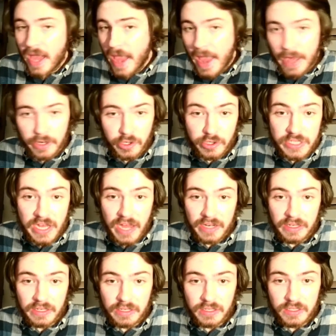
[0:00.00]

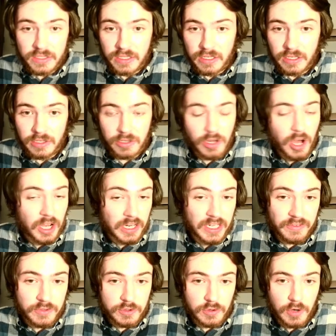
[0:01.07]
energetic, to not
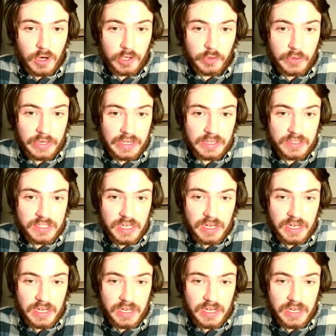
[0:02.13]
give Toronto an inch,